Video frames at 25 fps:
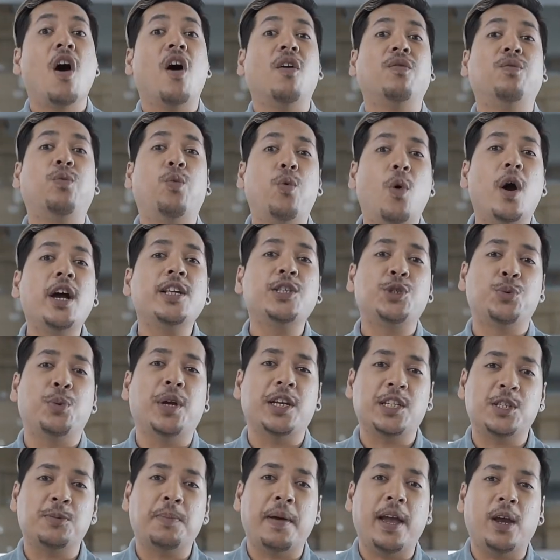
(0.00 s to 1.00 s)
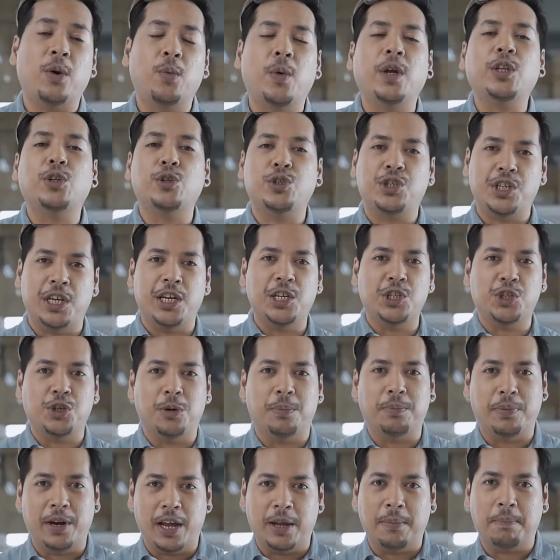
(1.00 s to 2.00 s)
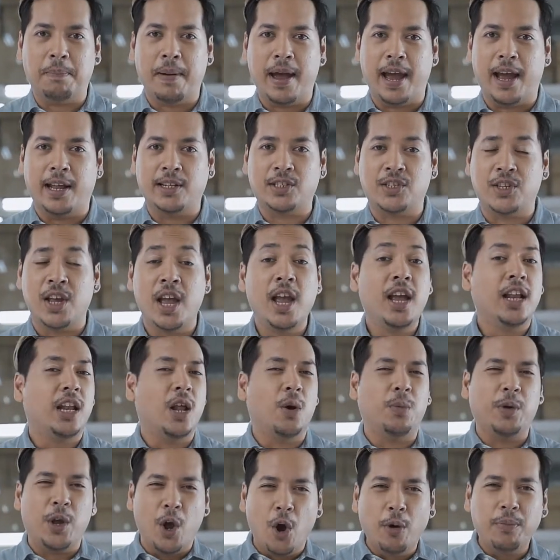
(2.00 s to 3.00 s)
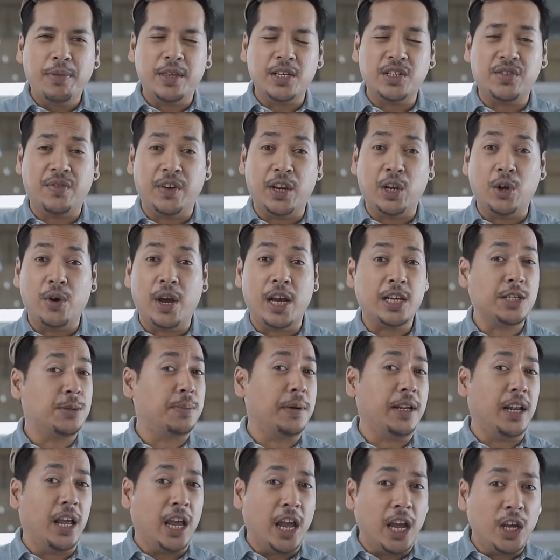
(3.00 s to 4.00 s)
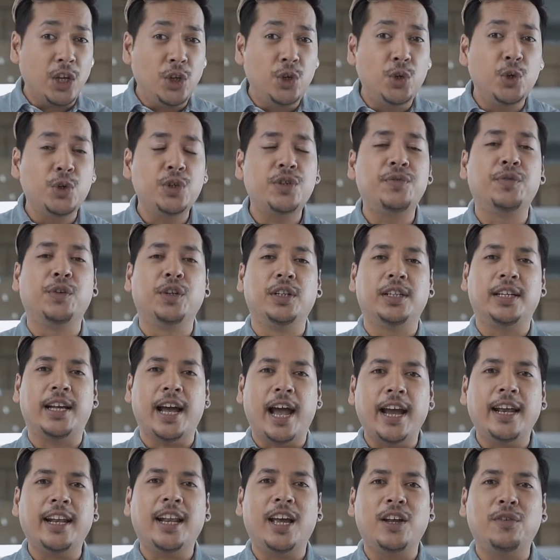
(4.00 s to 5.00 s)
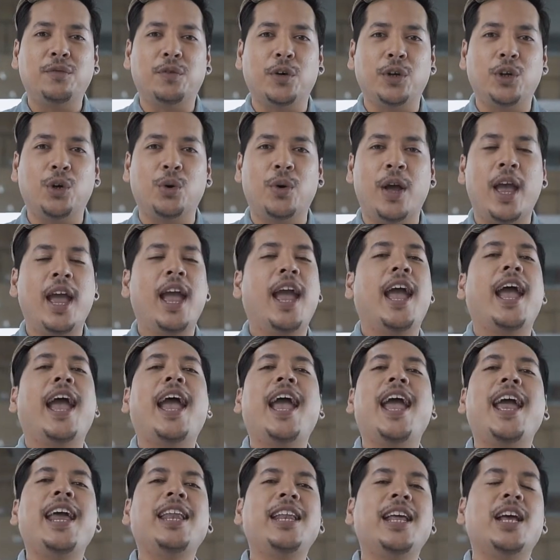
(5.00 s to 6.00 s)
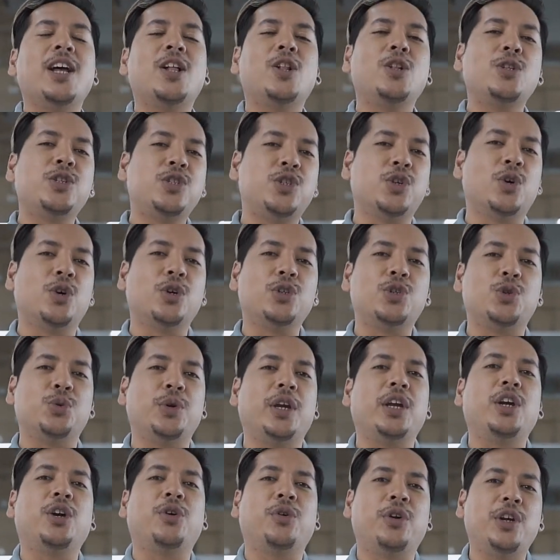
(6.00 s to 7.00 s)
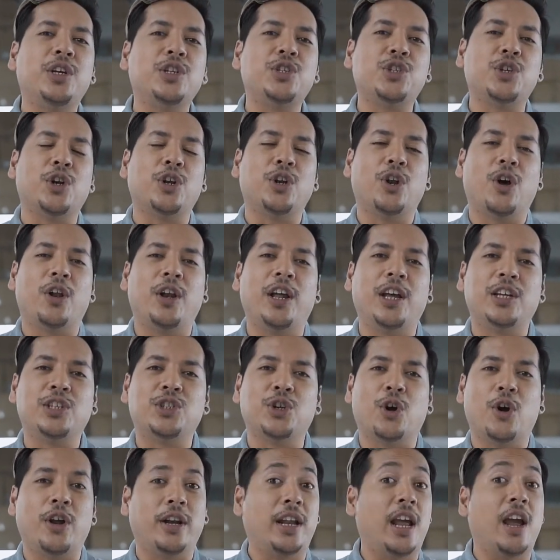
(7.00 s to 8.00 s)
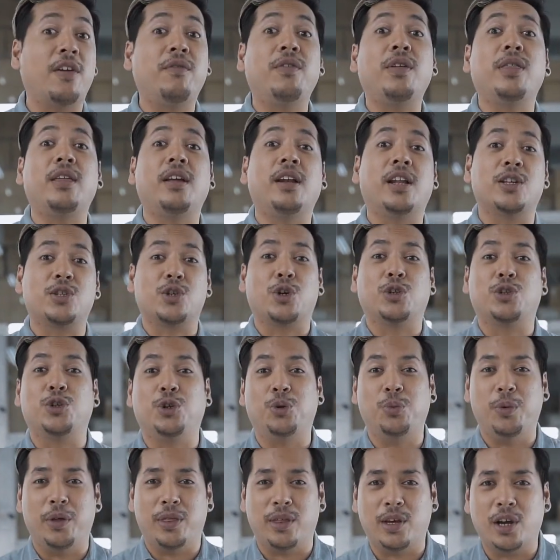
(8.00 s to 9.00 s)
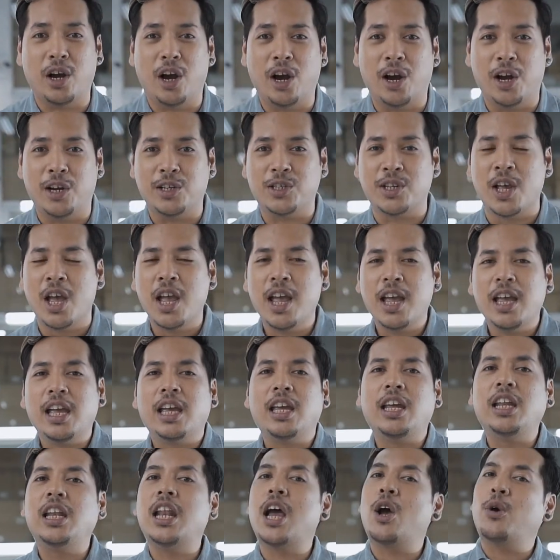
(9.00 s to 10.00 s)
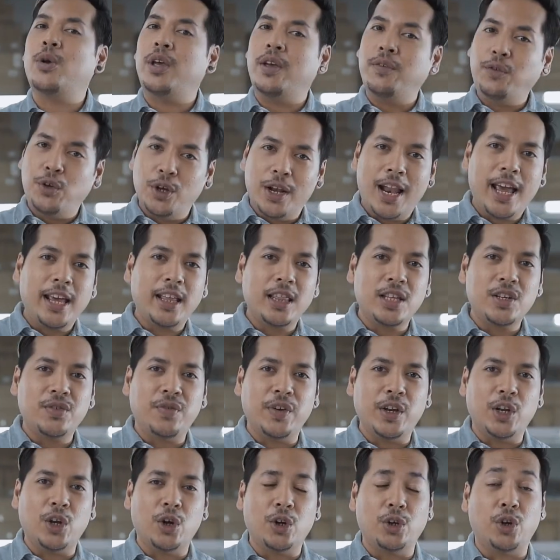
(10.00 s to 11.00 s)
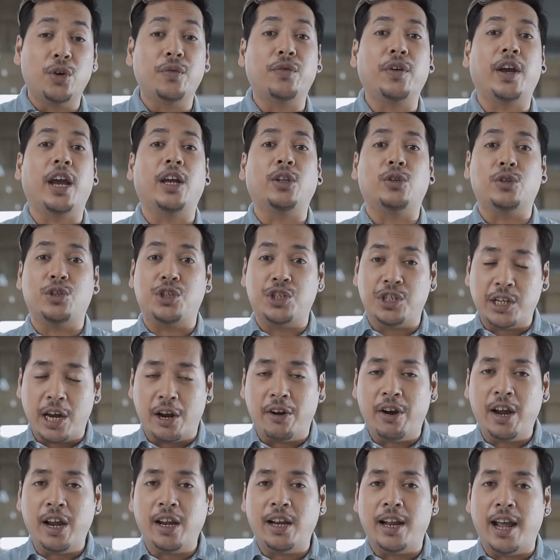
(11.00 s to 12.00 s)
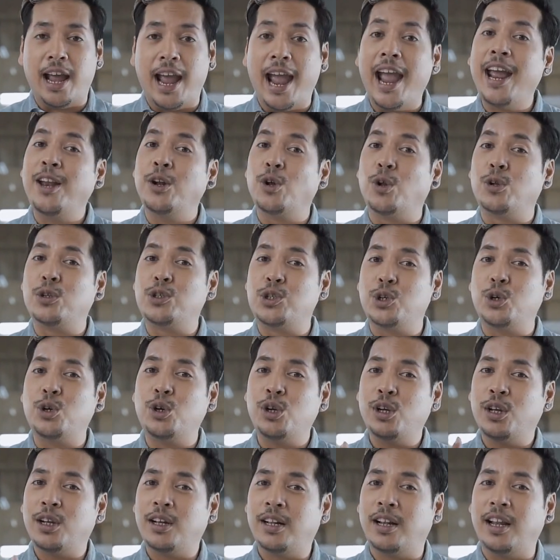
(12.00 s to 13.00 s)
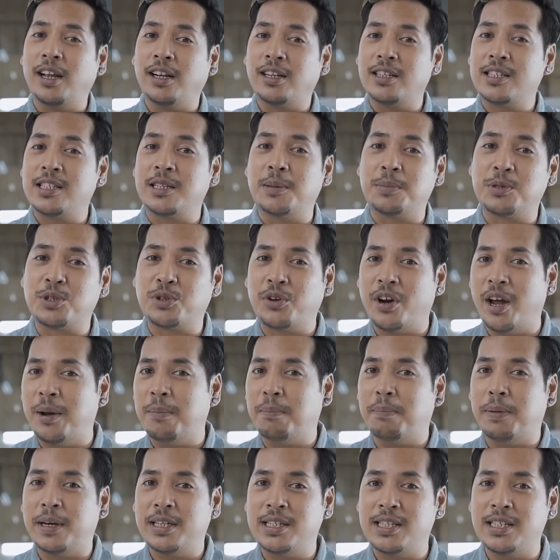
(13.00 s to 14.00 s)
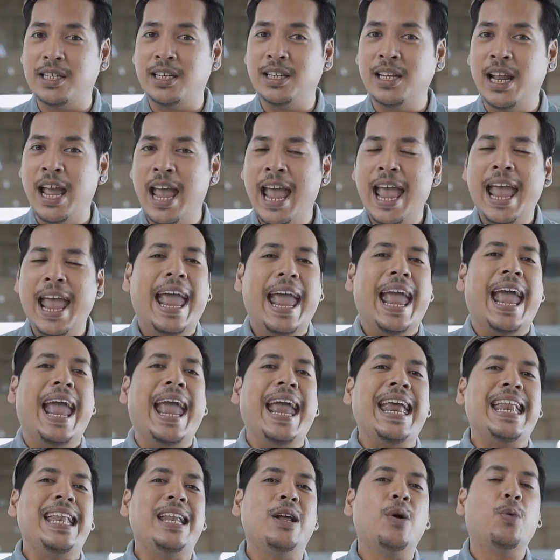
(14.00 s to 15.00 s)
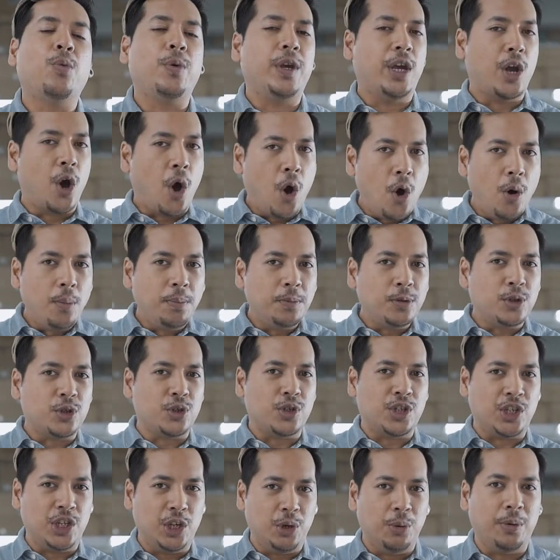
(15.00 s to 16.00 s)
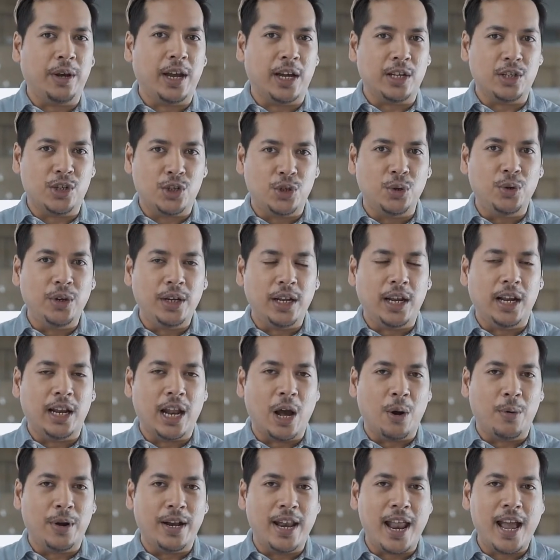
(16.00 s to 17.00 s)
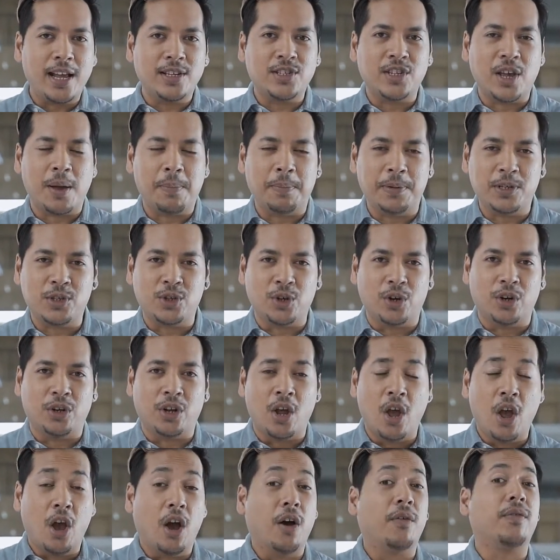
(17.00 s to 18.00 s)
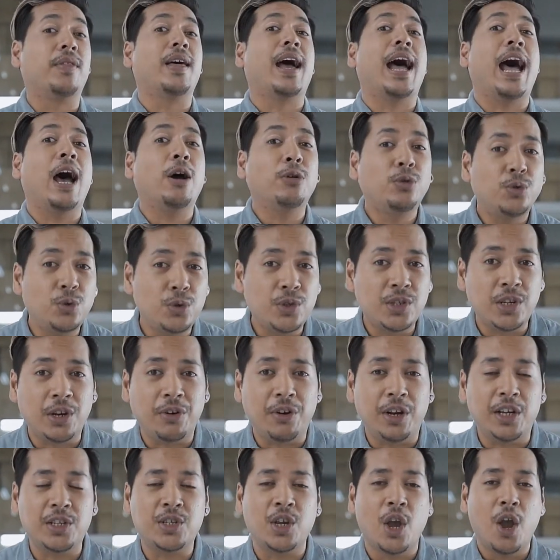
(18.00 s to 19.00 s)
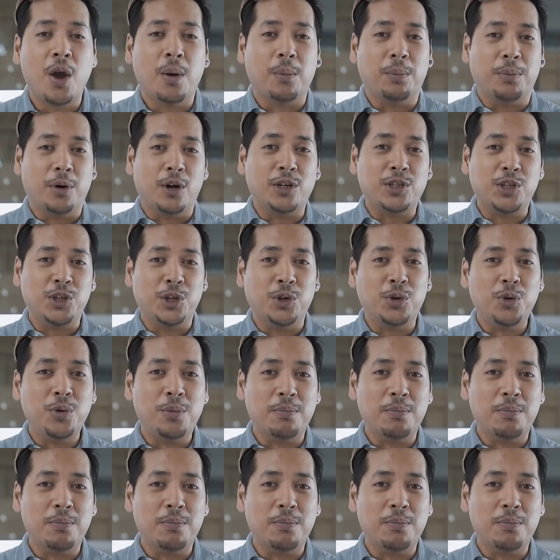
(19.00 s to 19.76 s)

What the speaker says: of what to expect when you change your brake pads. Now we hope this video has been a useful guideline for you and also to increase your knowledge on everything that's got to do with cars. Now if you like this video, don't forget to share it and also click the subscribe button, and we hope to see you again soon in our next episode of the How To series brought to you